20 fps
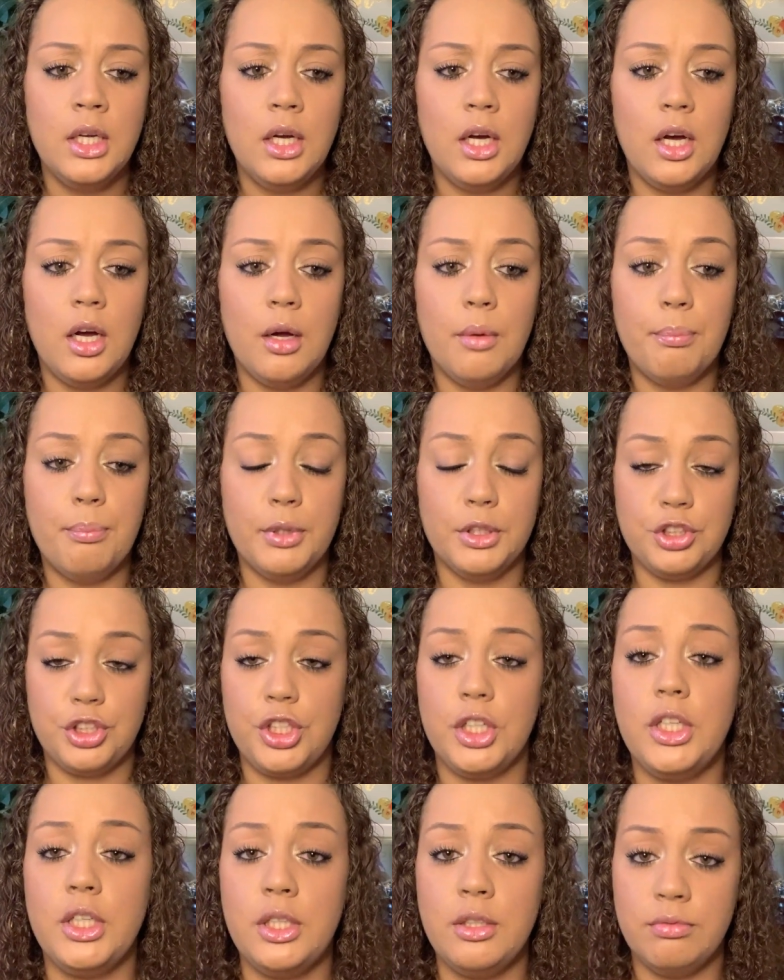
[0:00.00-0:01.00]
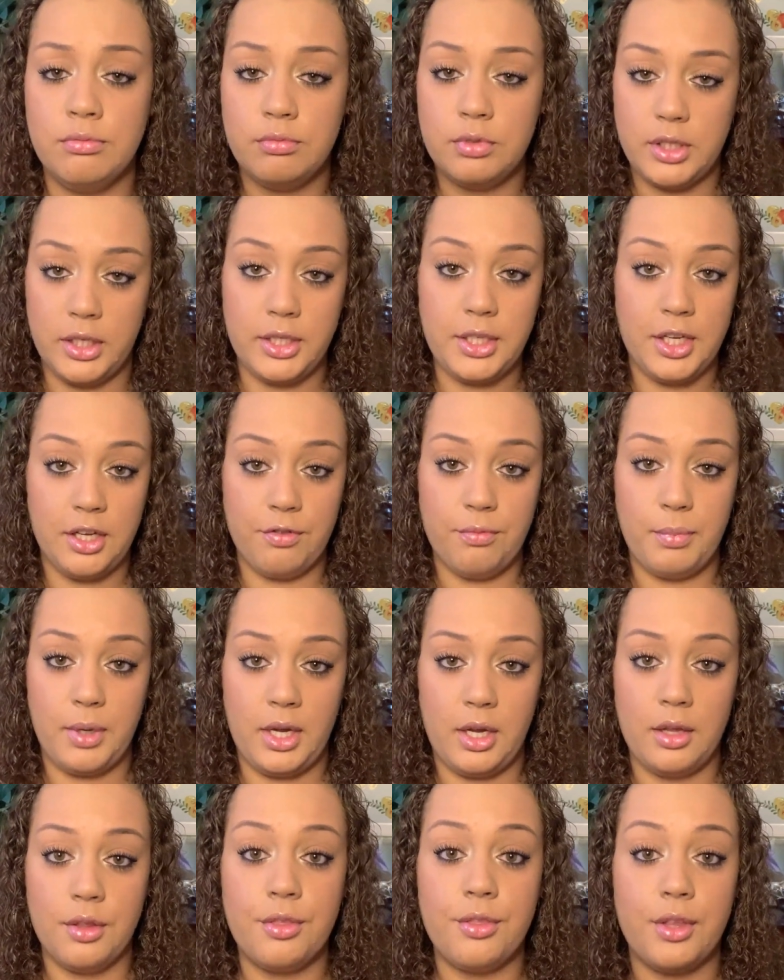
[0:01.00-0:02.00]
But she did give
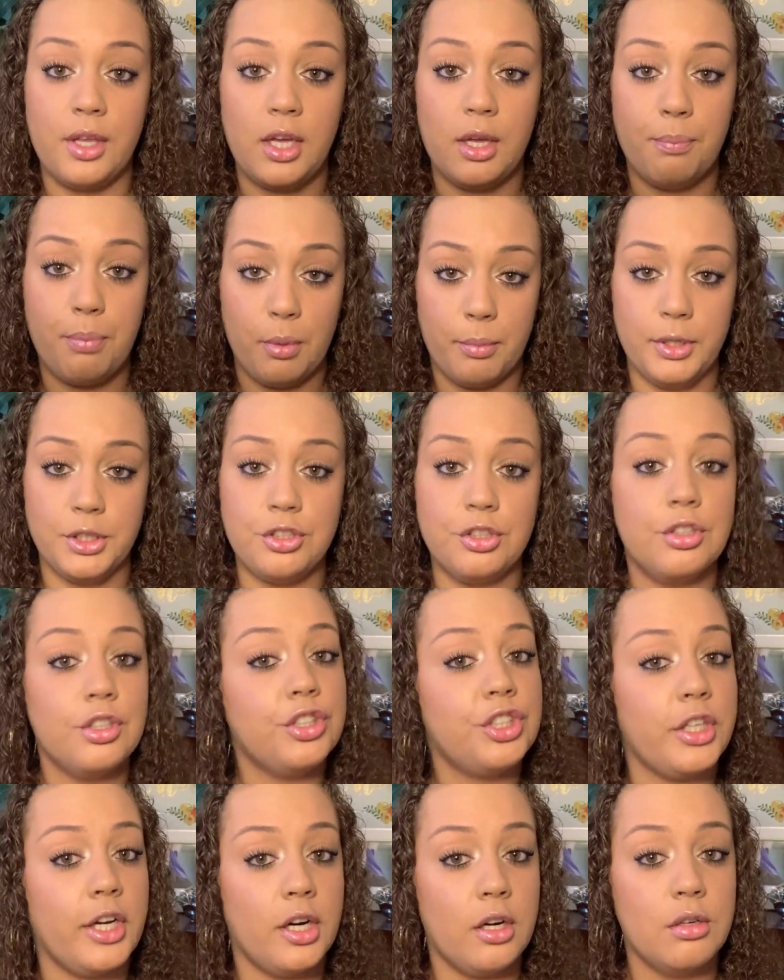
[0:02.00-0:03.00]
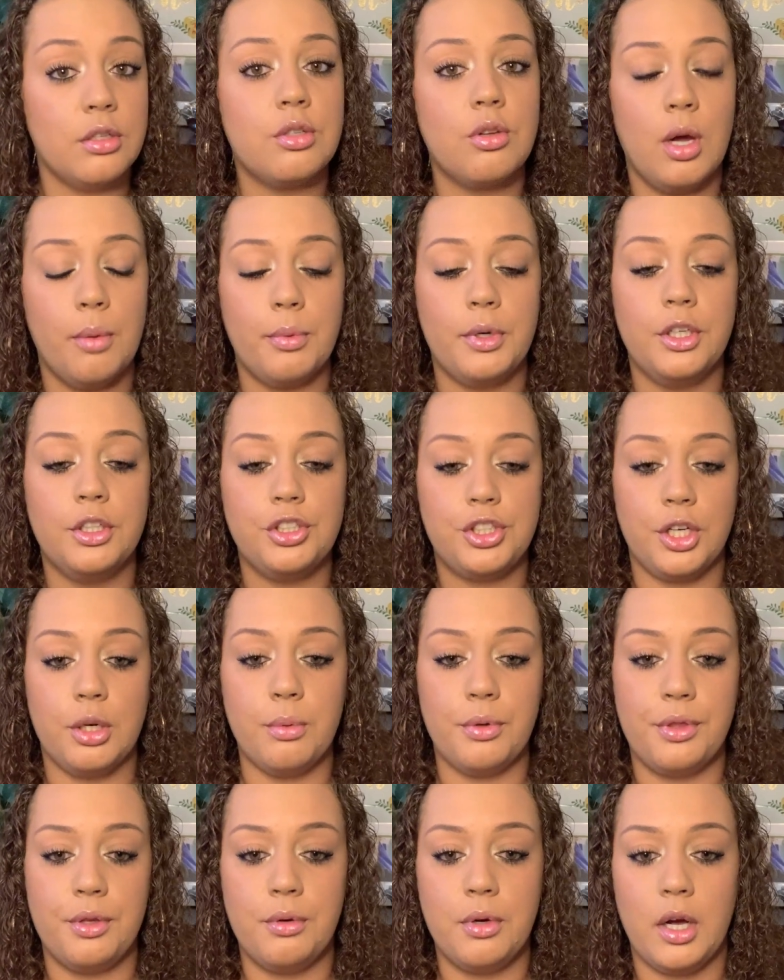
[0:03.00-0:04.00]
me the permission to share. So I'm going to share
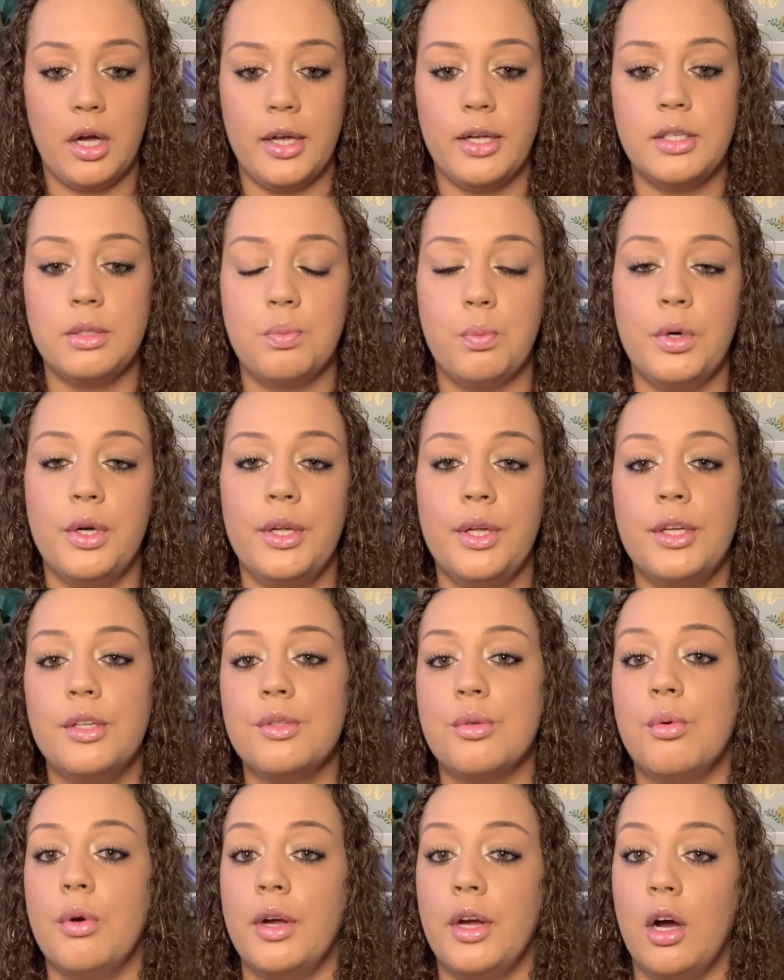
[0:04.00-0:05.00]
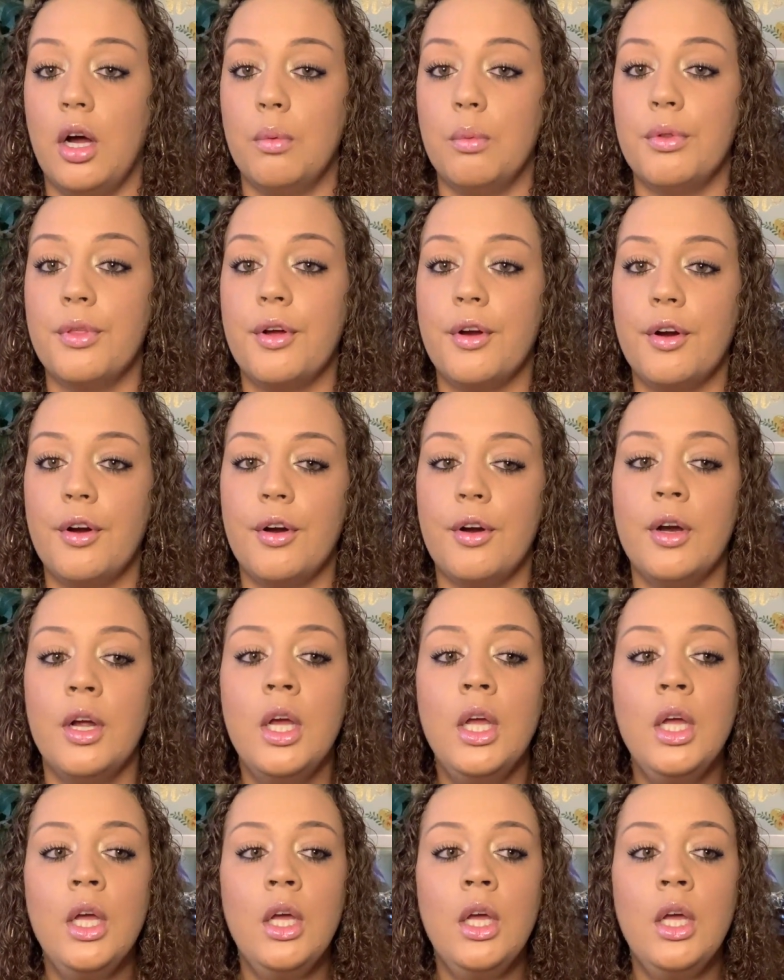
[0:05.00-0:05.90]
with you guys what is going on with her.